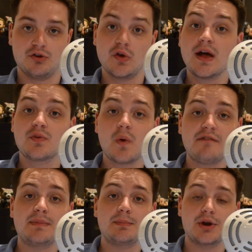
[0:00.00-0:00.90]
So that's why
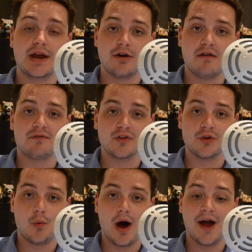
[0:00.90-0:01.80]
I've been putting it off for a
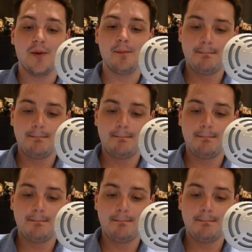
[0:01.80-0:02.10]
little while.